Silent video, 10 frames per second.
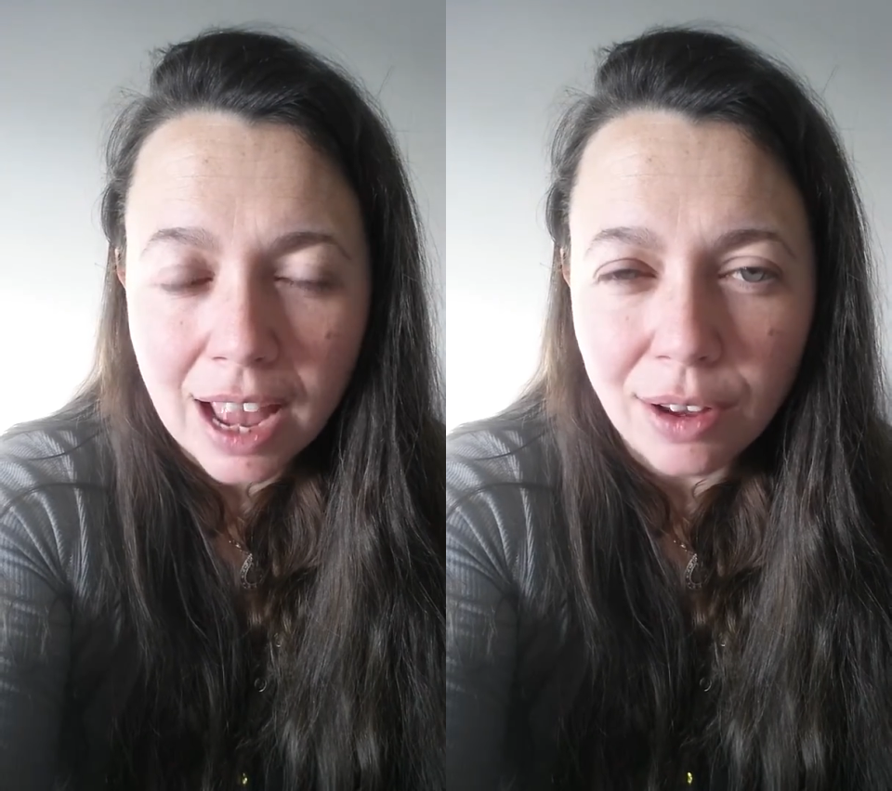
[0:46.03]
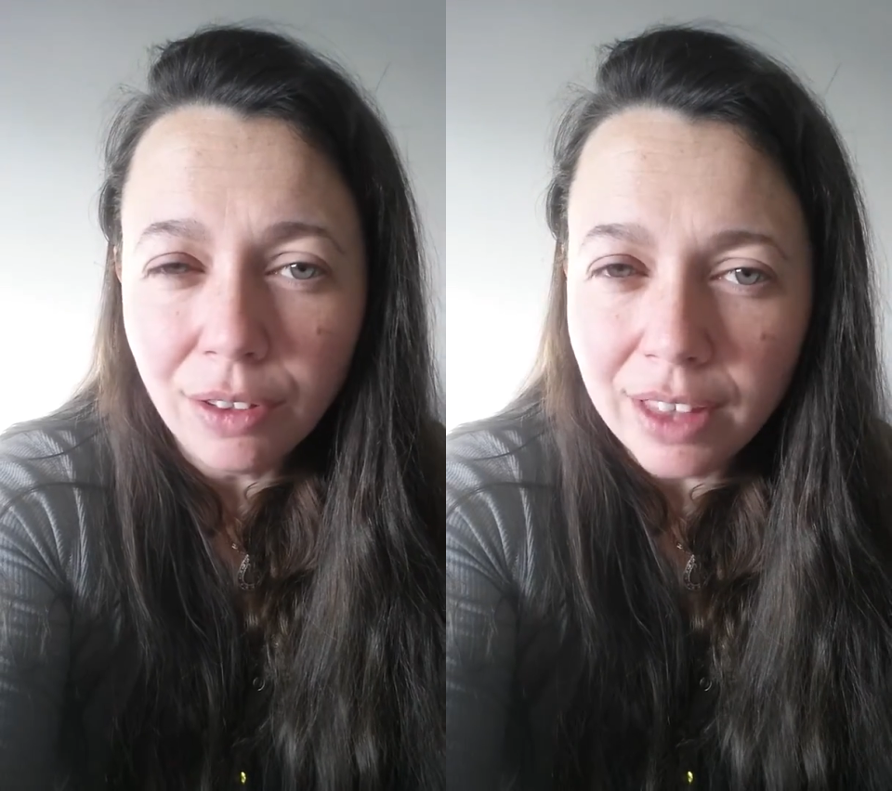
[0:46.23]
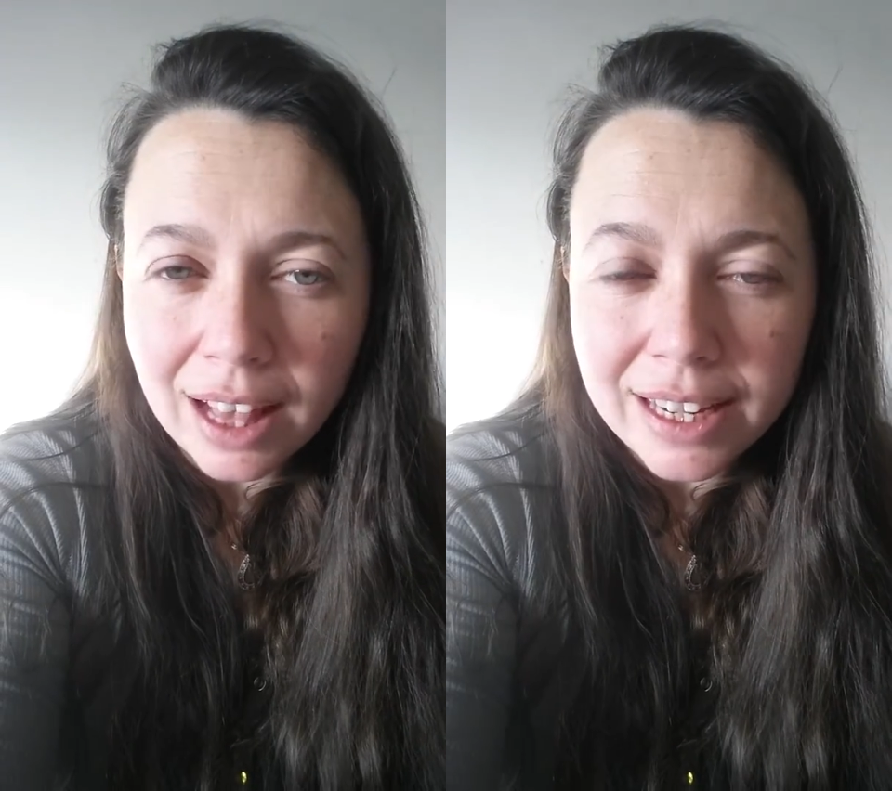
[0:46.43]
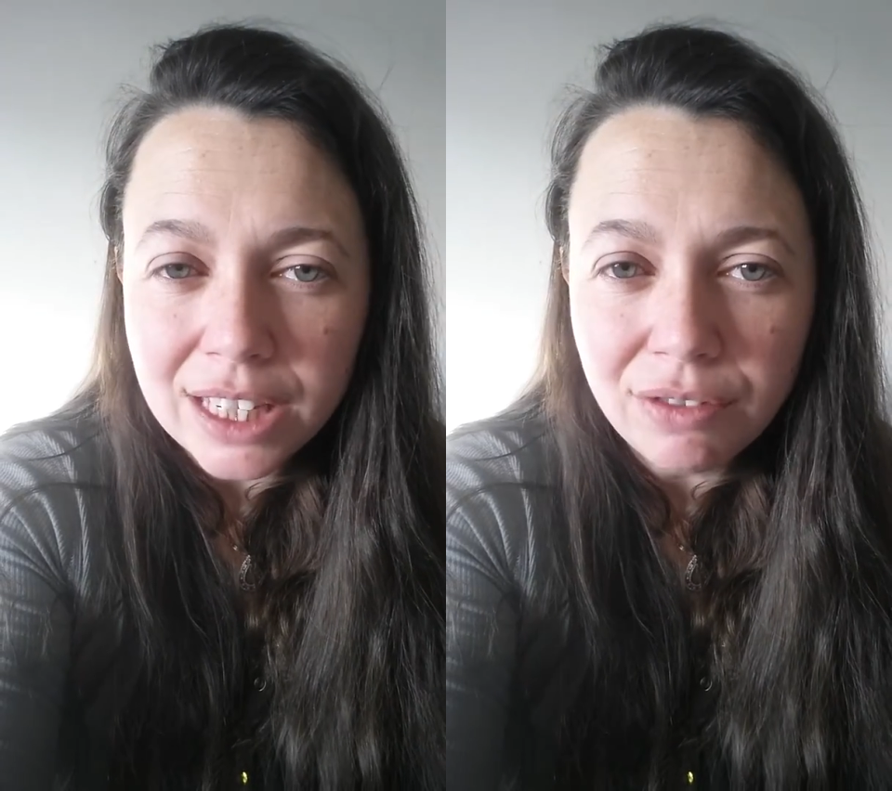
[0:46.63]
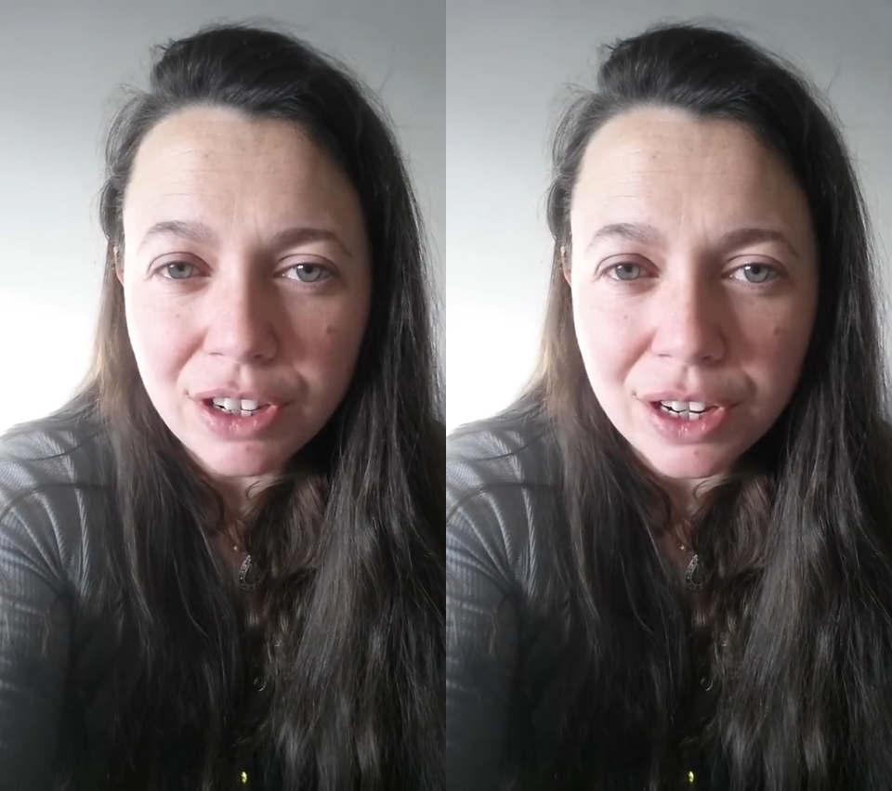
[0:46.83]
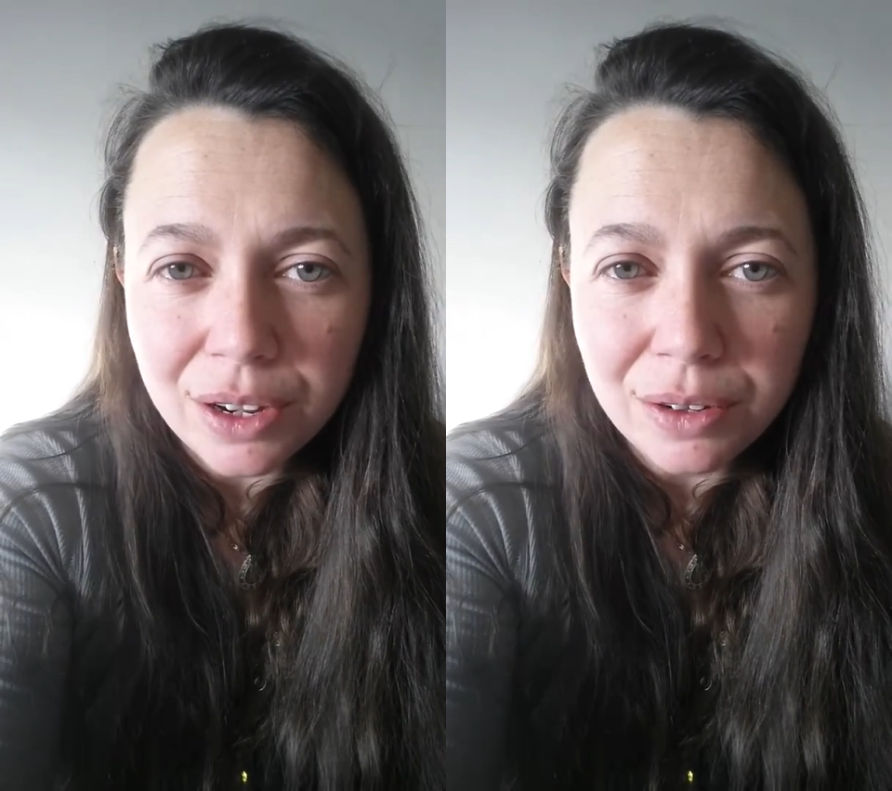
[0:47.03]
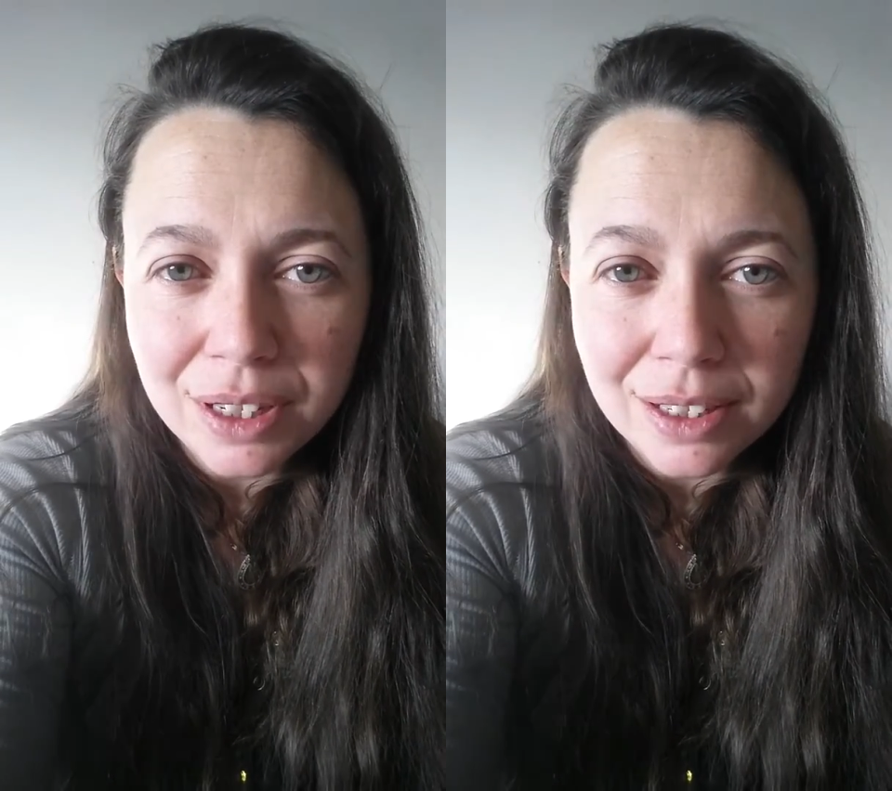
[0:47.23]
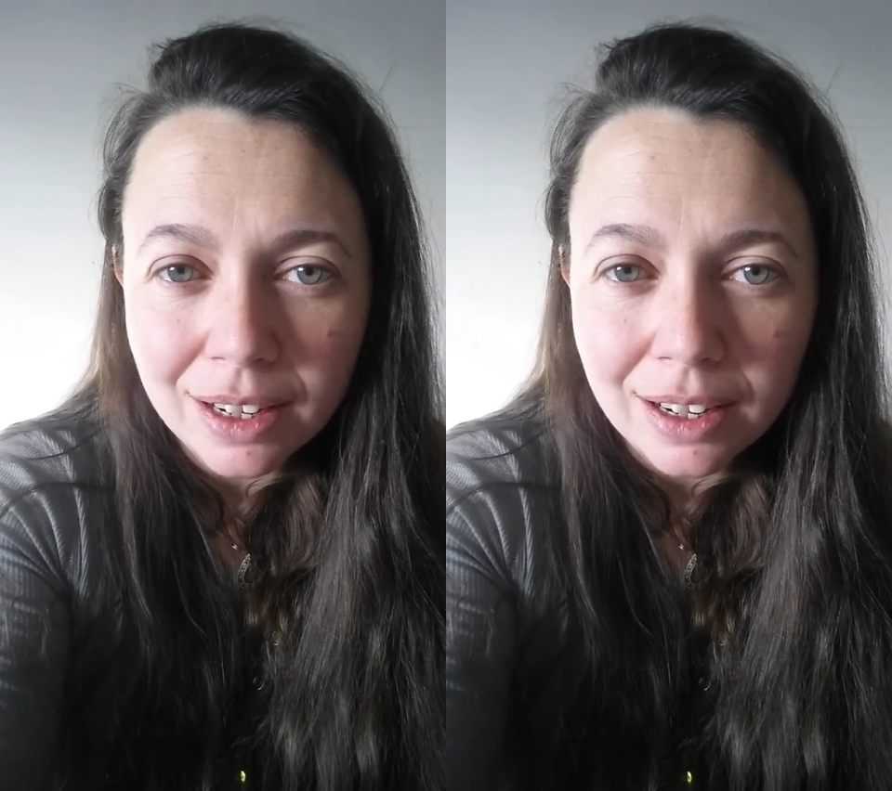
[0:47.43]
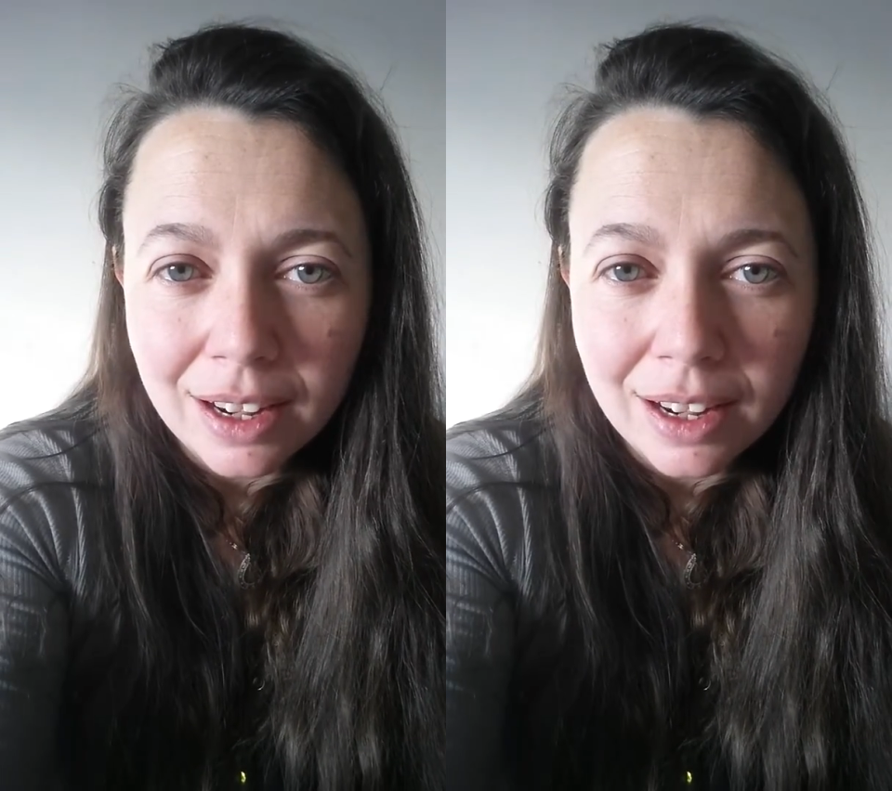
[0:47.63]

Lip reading: and on that list of to-dos